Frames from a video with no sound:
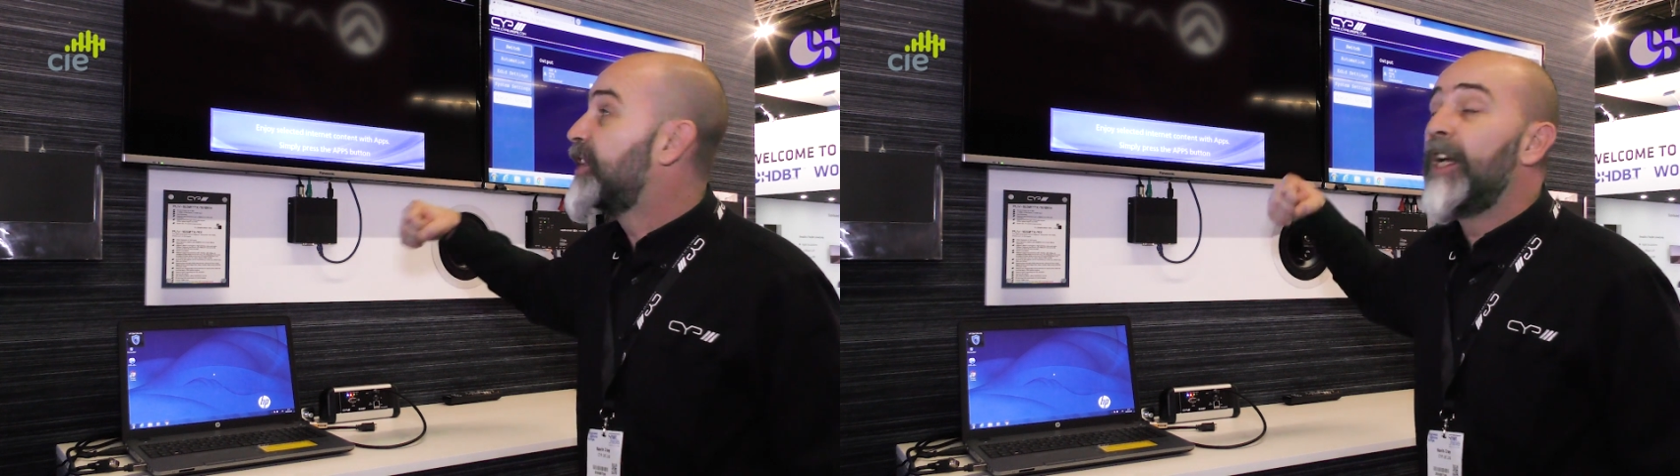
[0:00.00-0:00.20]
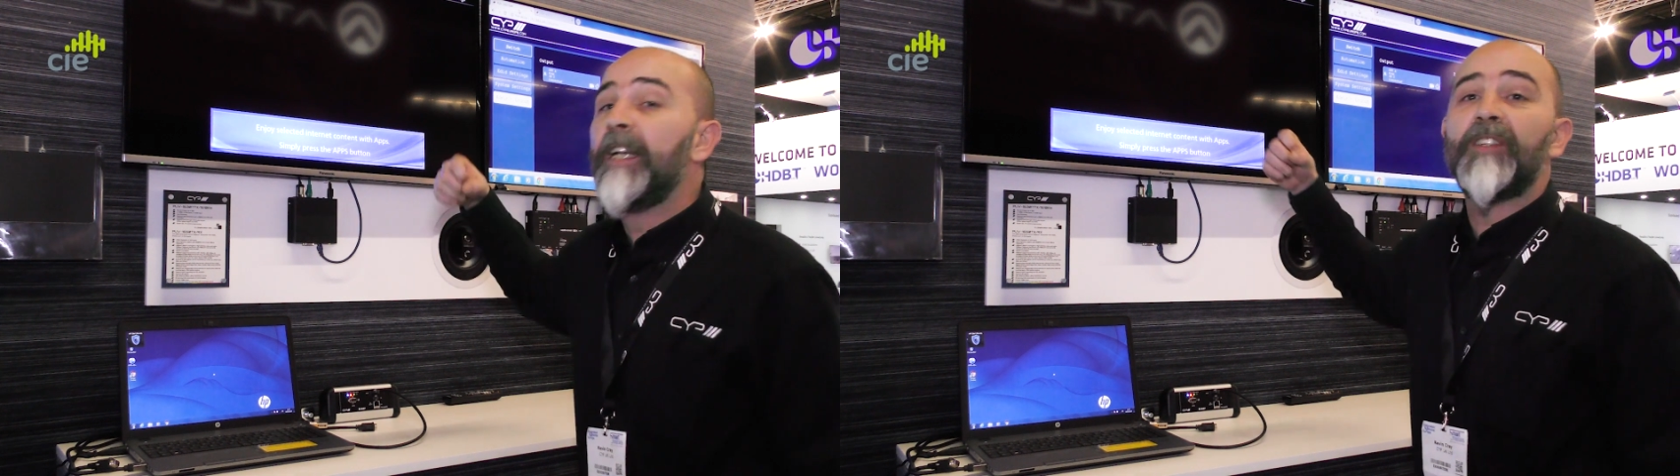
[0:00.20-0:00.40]

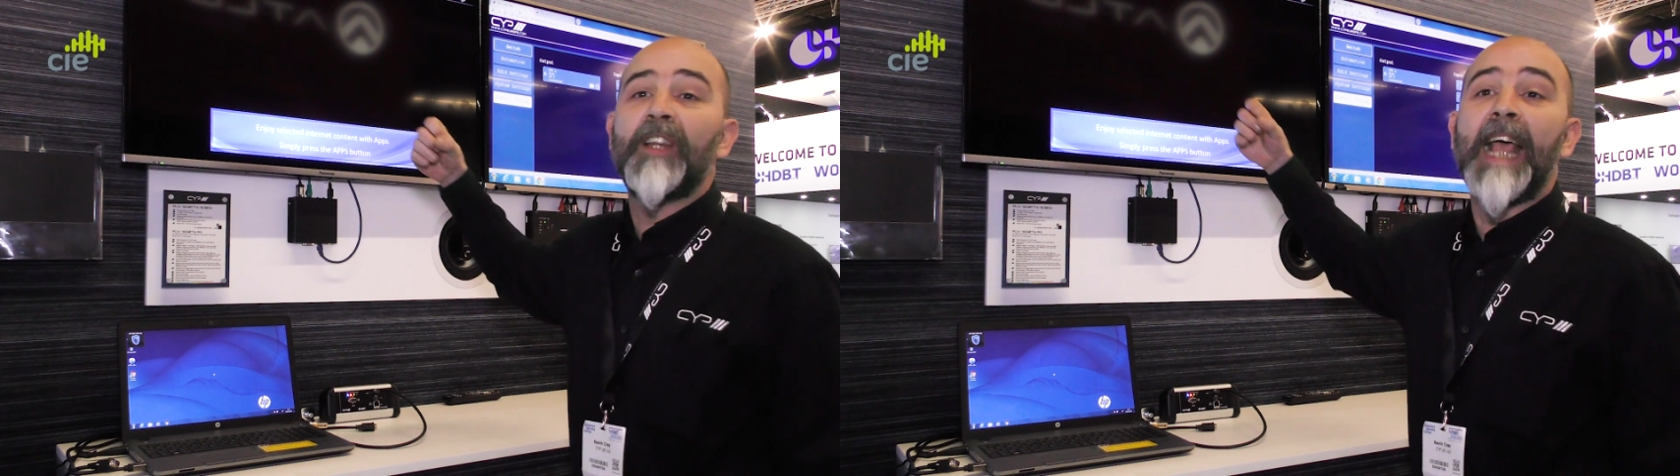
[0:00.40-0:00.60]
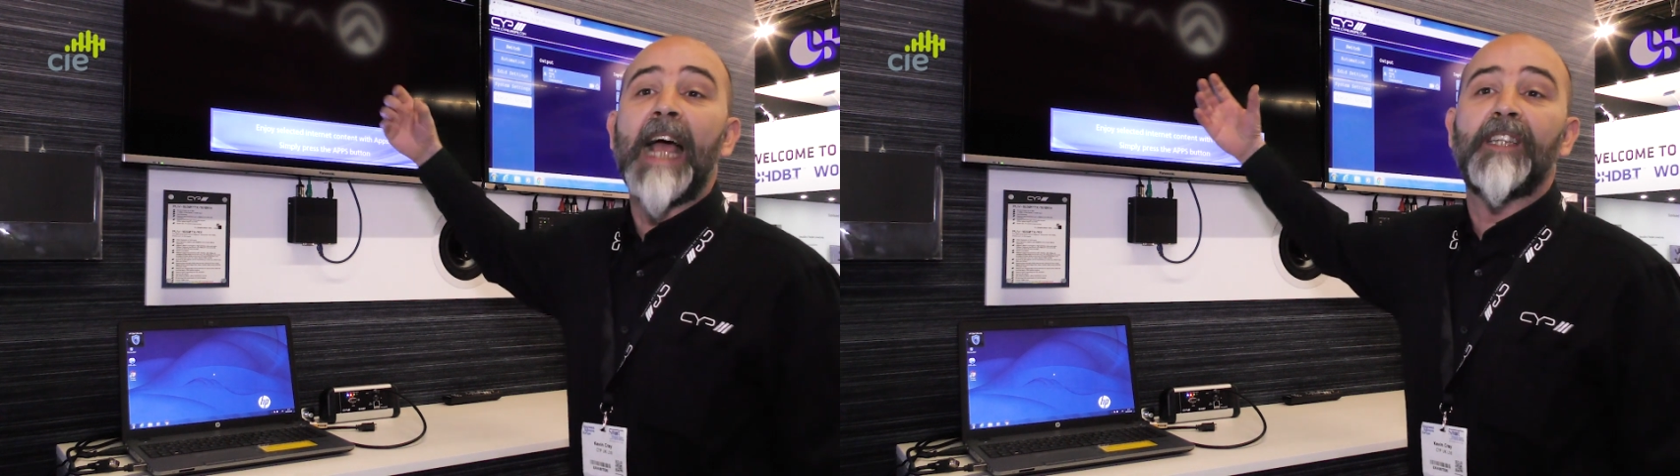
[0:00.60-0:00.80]
turn it
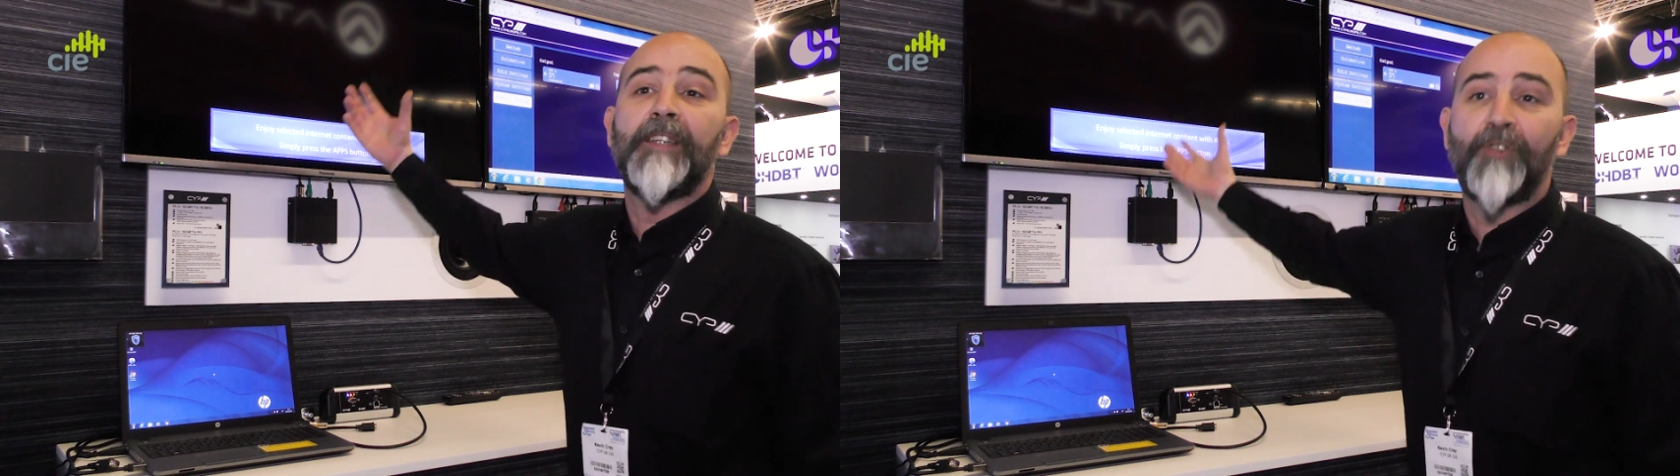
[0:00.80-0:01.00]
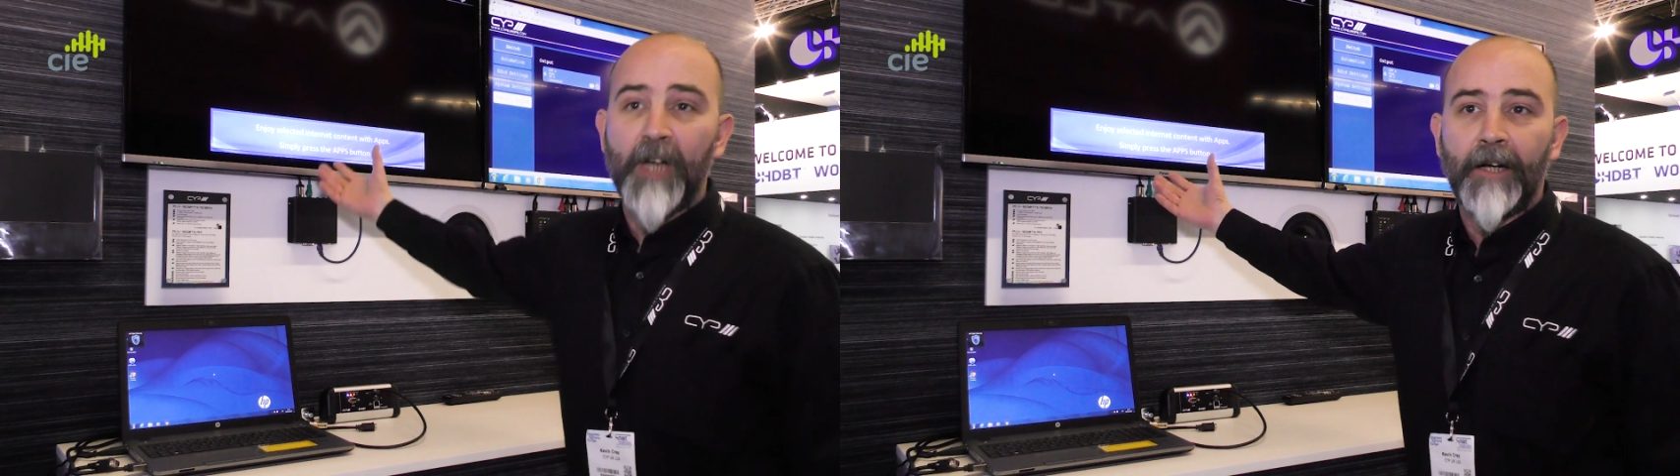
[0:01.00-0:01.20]
to the
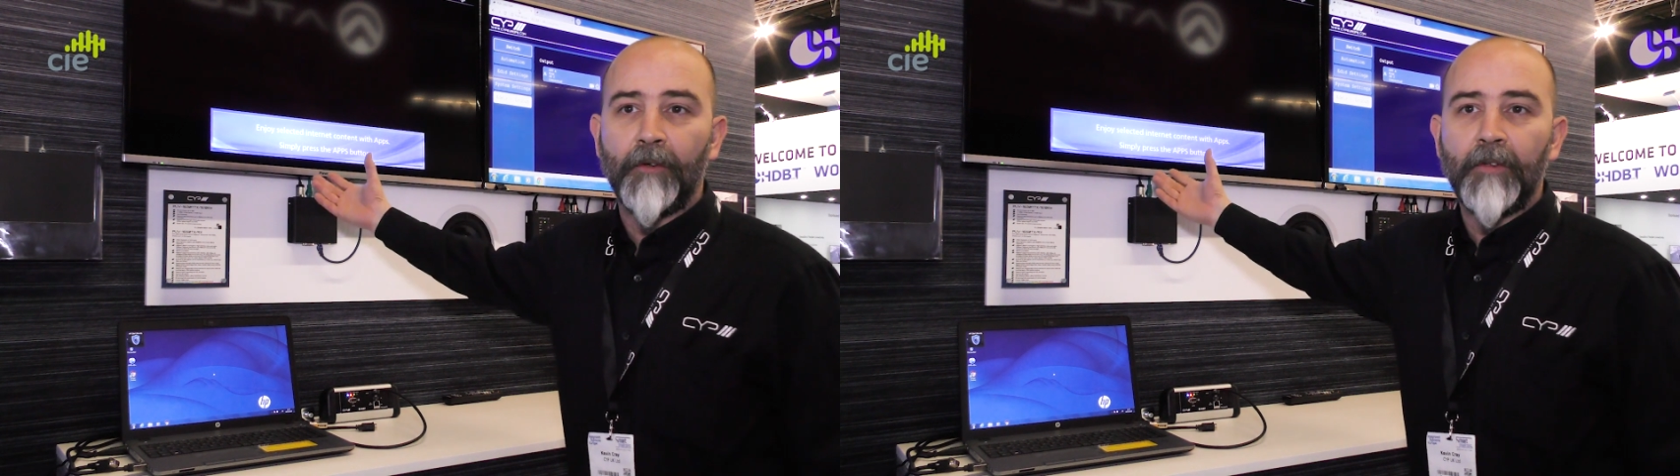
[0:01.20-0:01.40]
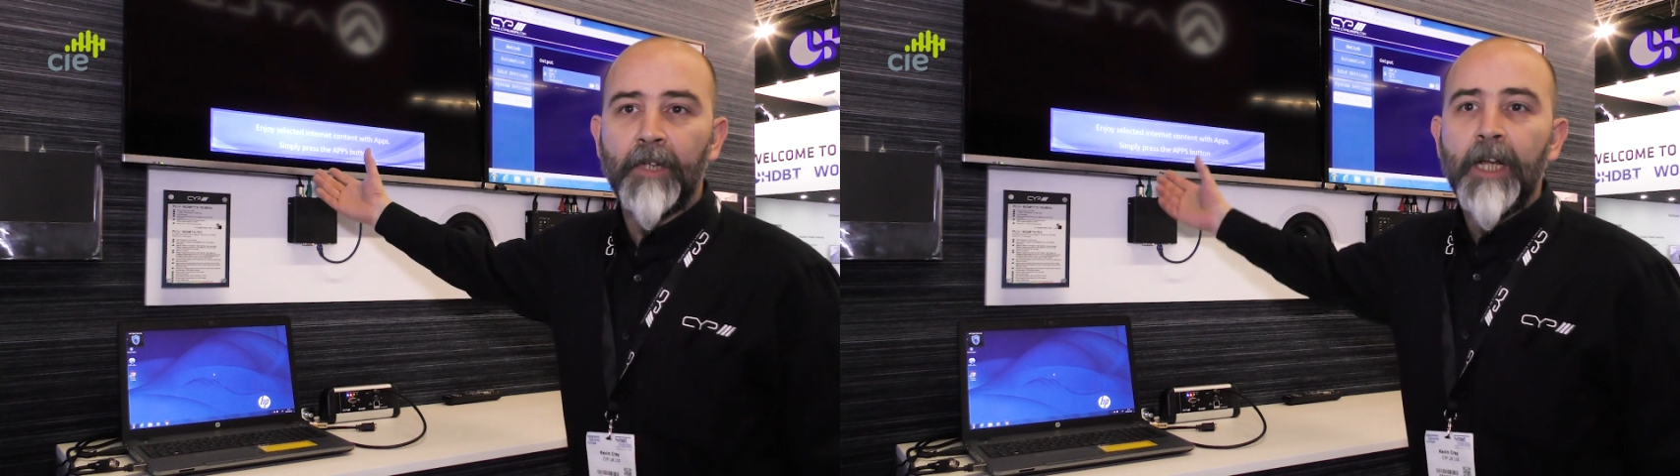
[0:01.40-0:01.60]
active
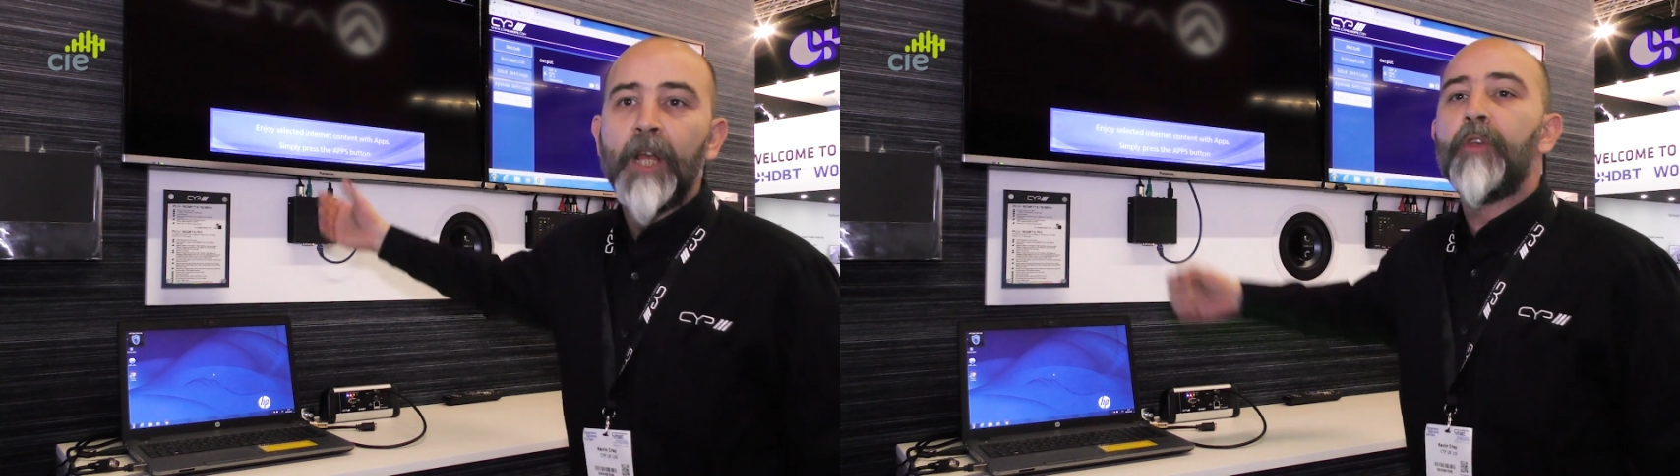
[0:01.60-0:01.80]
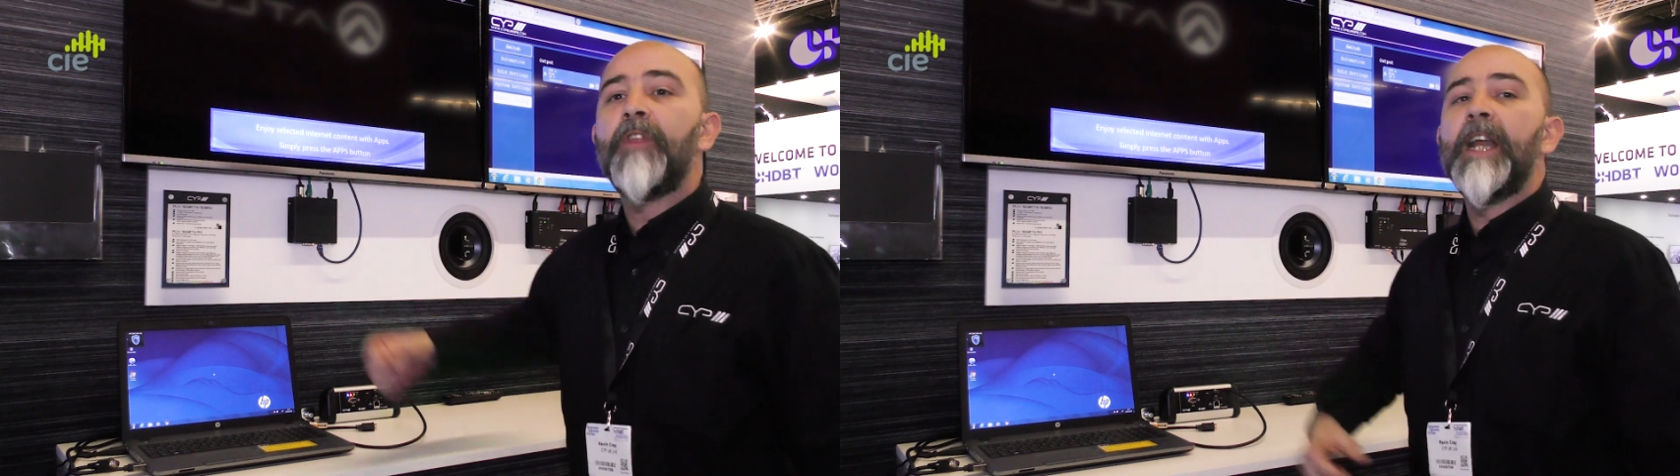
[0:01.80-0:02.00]
channel.
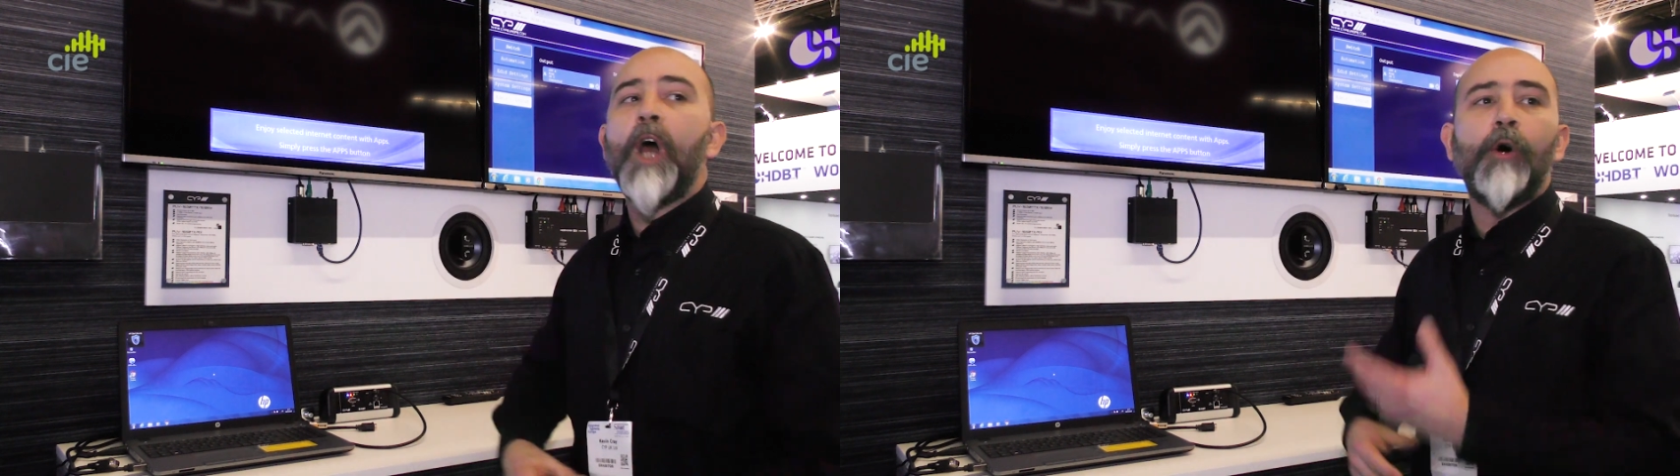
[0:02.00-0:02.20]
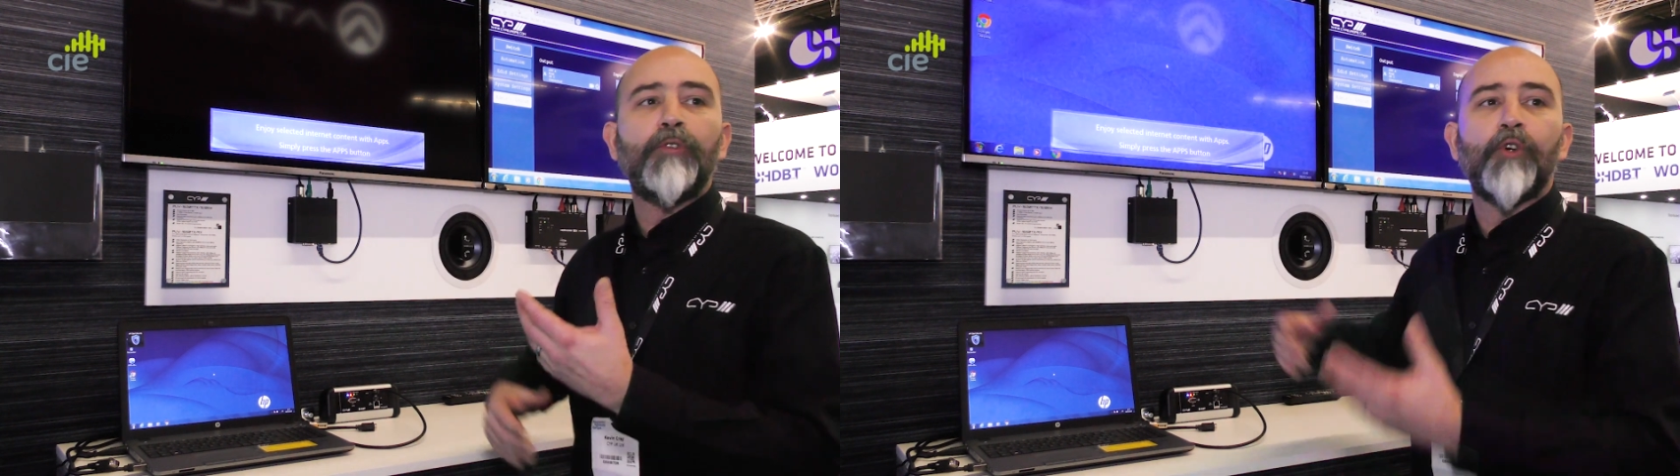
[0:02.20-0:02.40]
You then
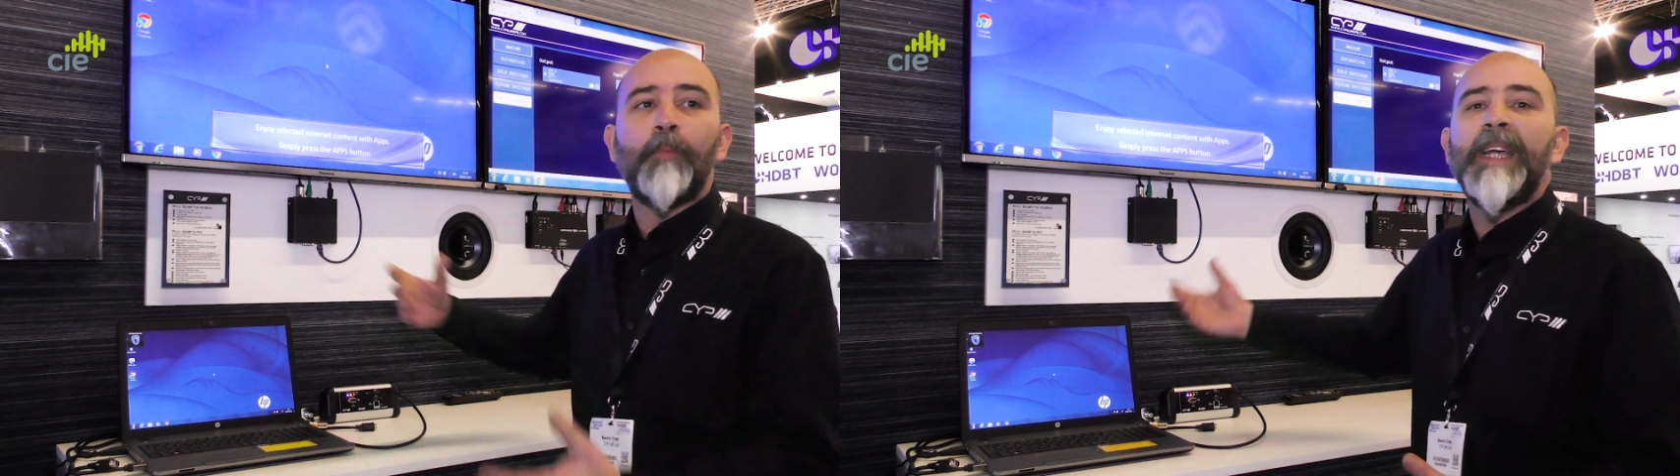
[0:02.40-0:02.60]
hold your